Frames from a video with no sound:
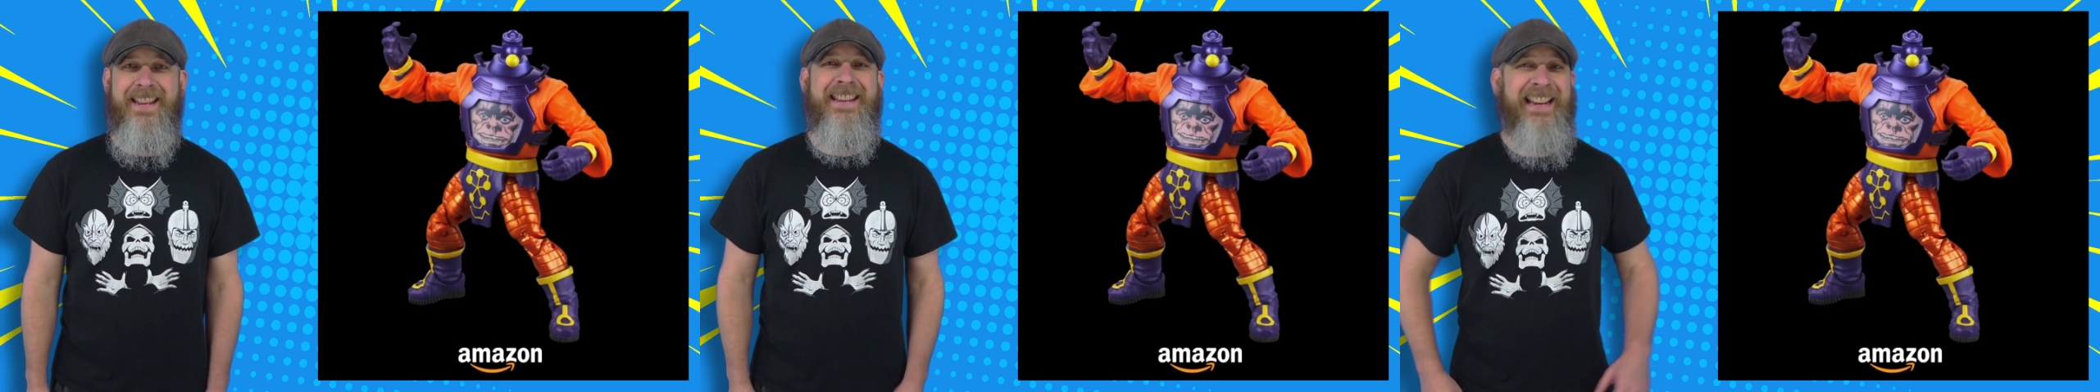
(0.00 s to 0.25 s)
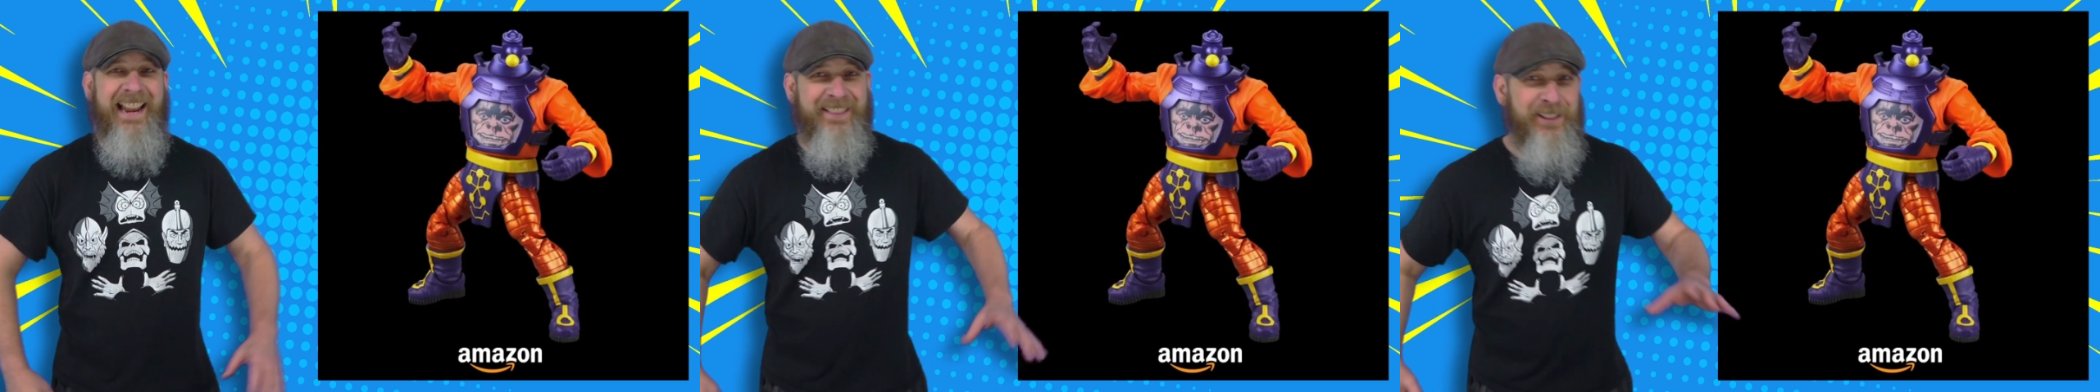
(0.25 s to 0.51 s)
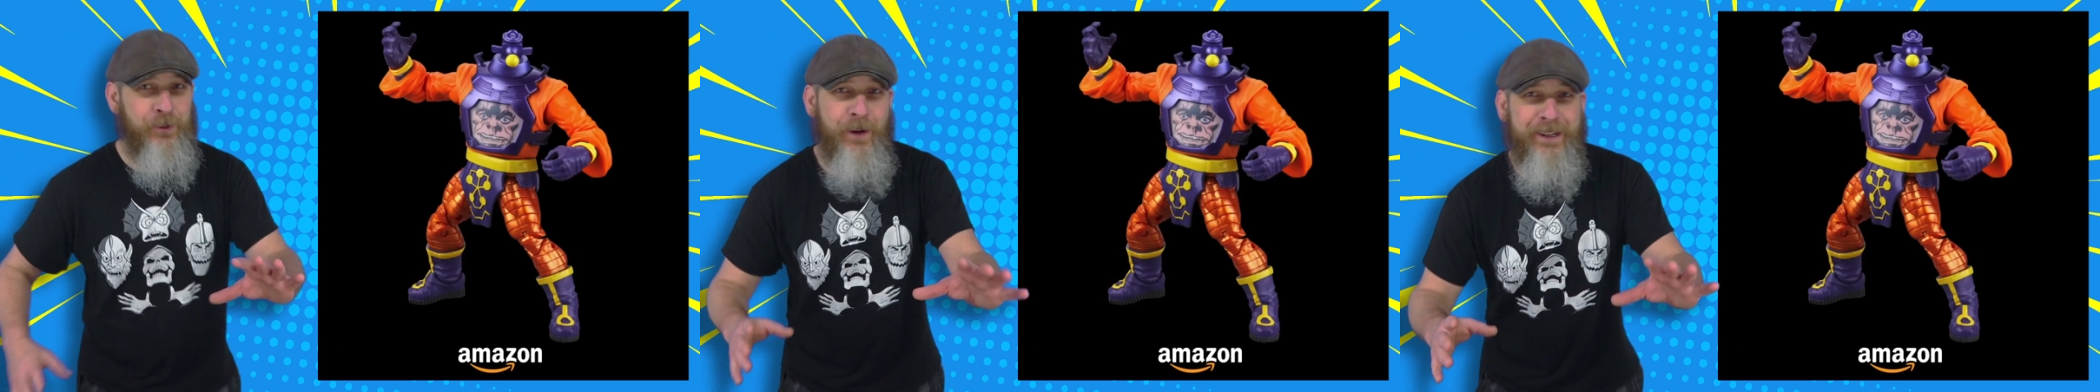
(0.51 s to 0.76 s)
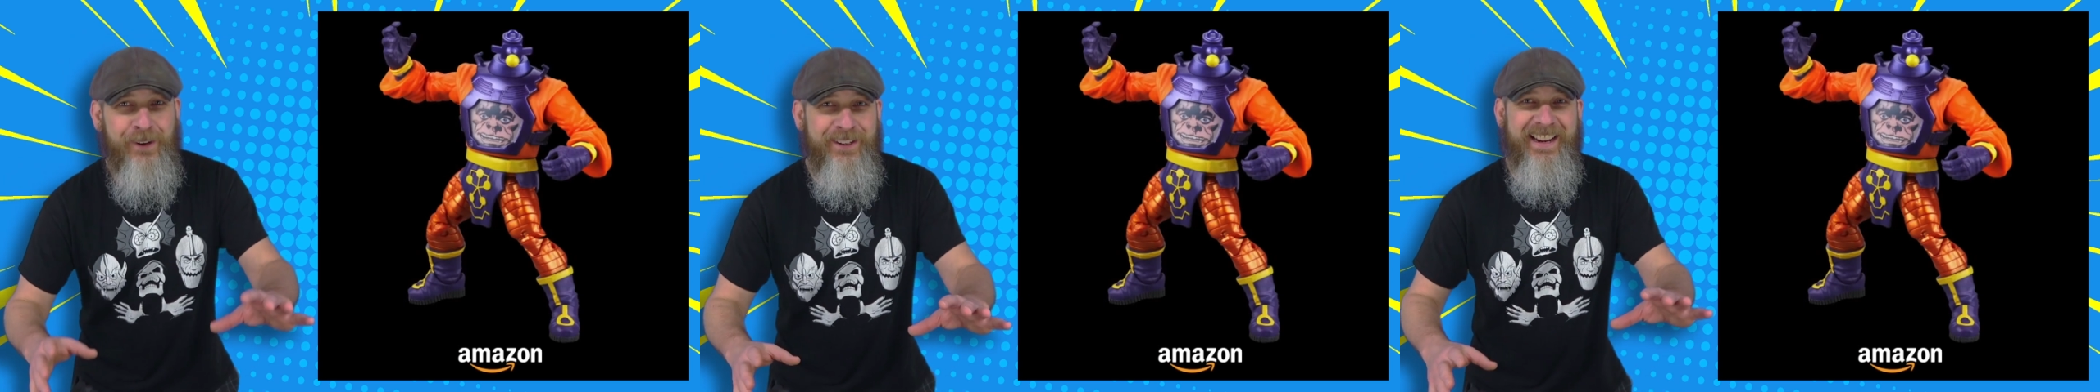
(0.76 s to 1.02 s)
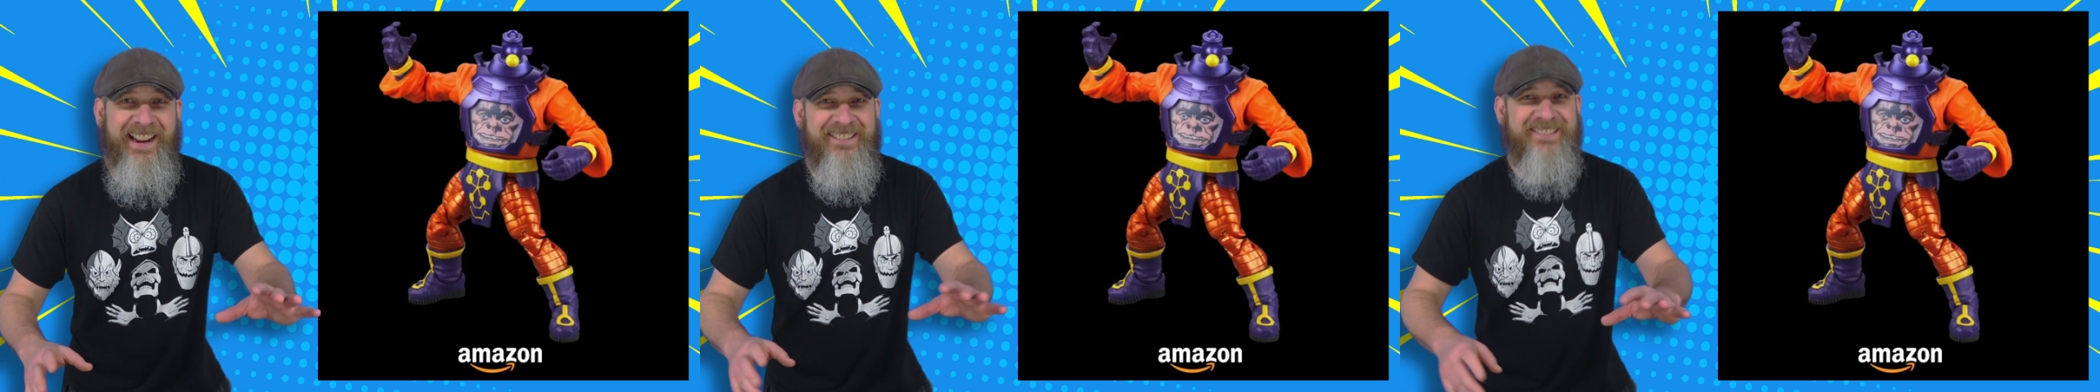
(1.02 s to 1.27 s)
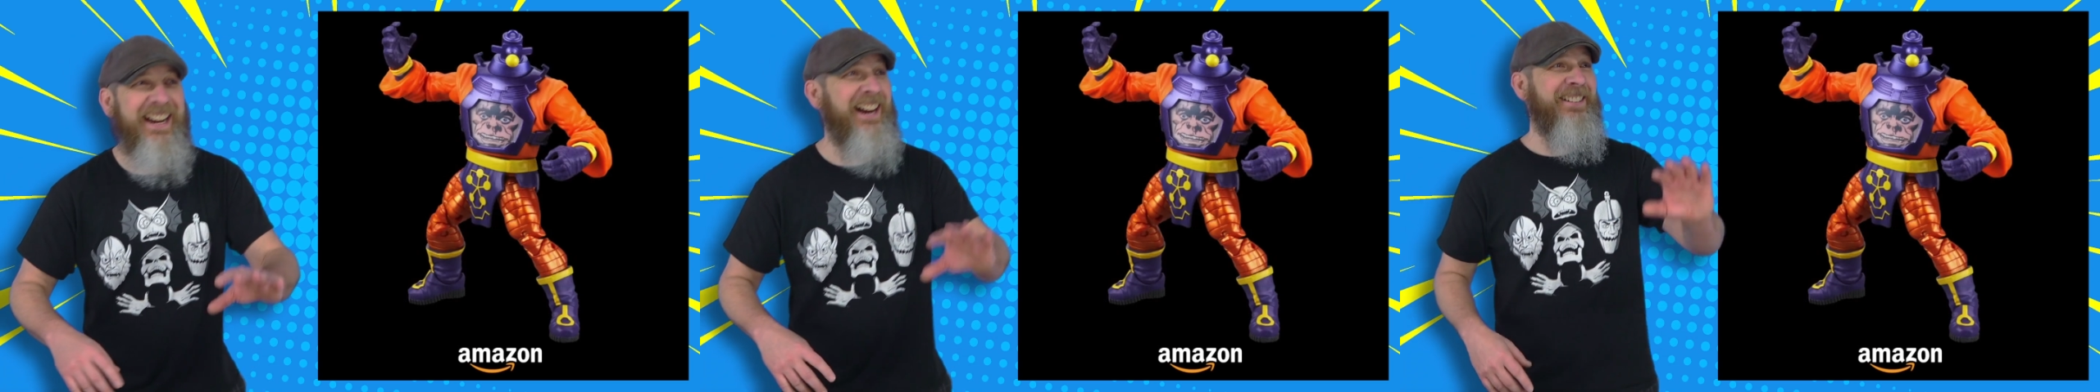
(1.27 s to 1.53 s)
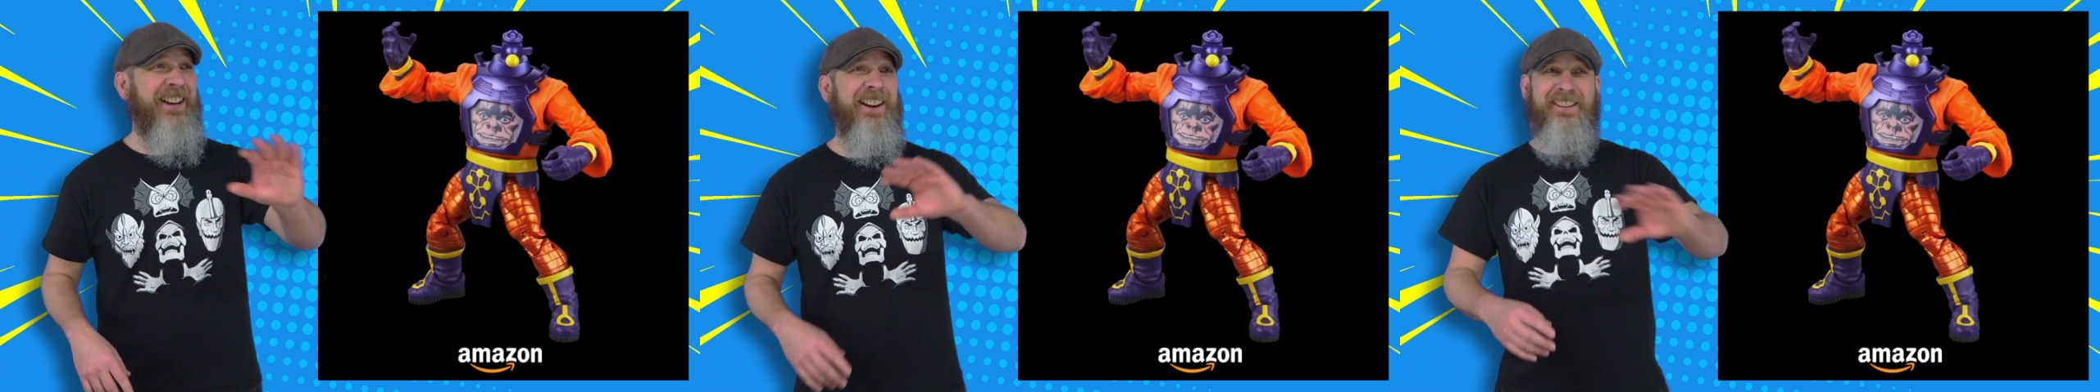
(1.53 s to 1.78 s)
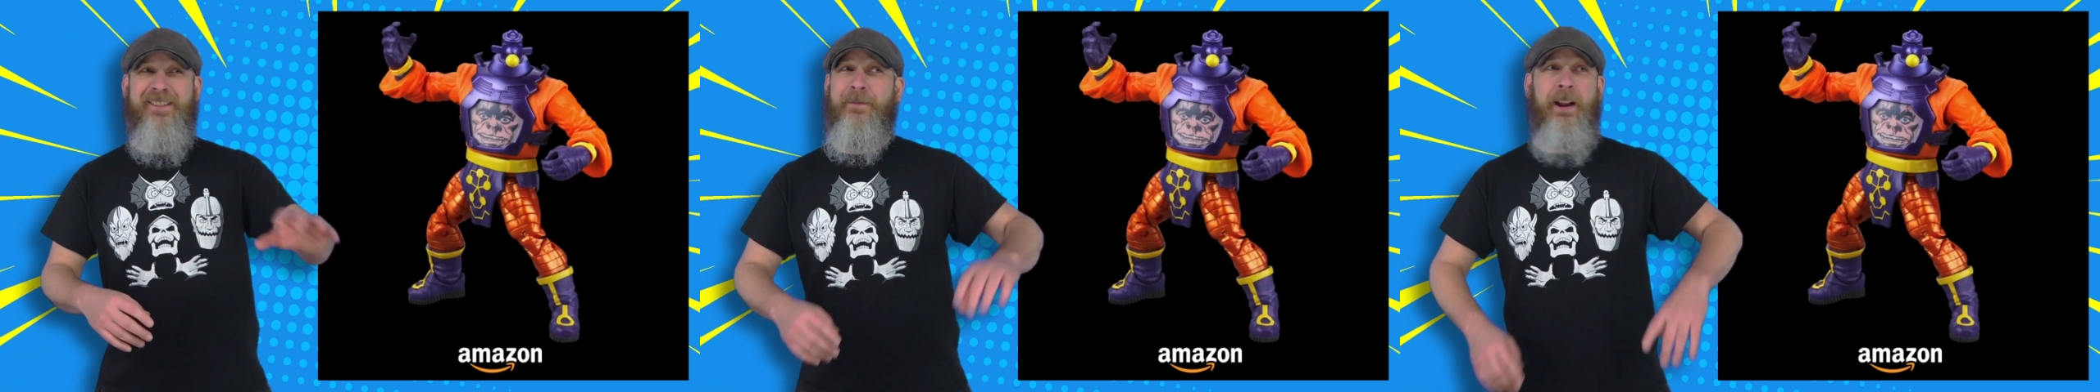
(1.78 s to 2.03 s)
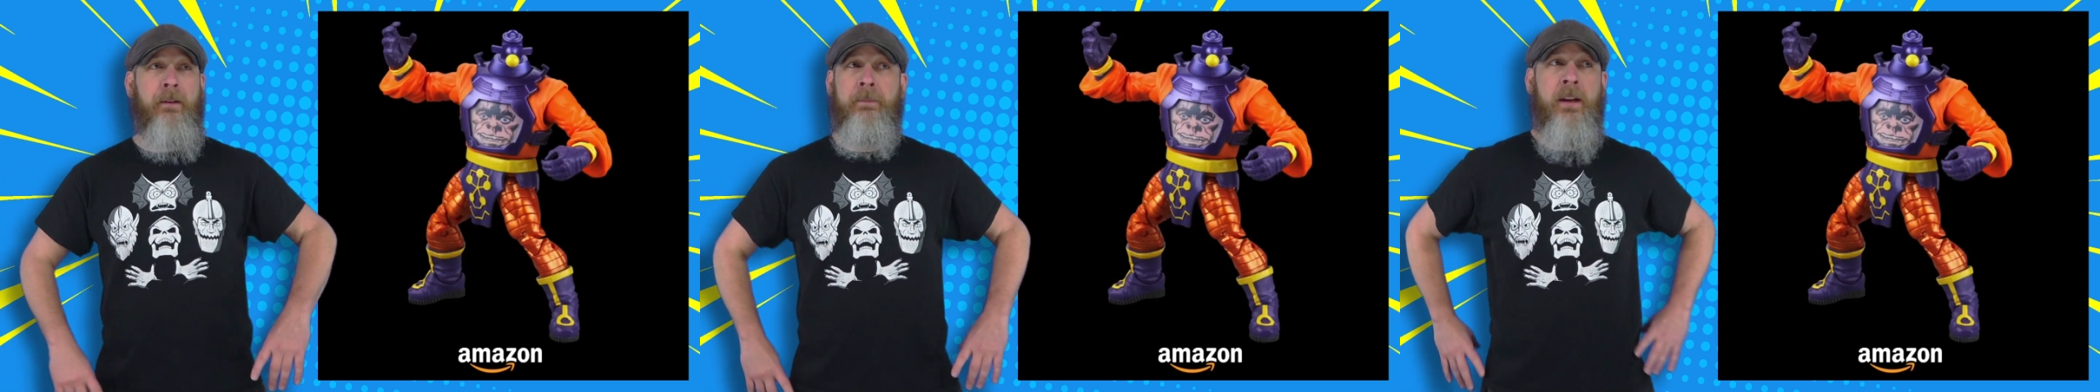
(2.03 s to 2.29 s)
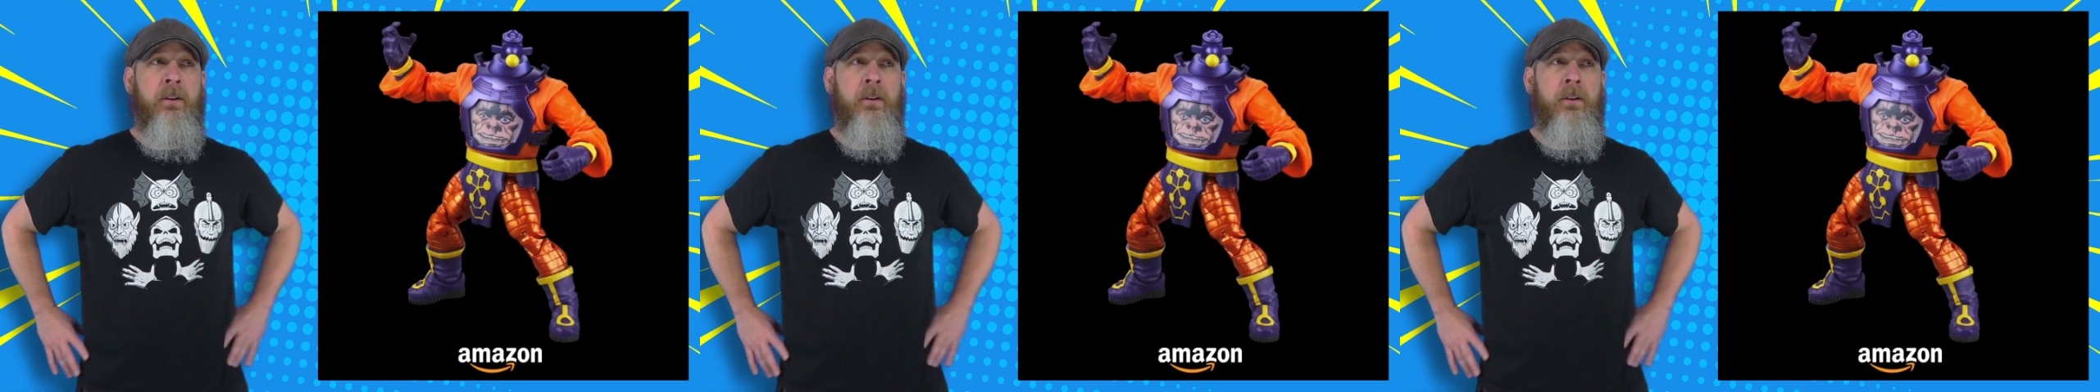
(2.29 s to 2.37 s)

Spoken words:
You like this quick rundown? No, I'm not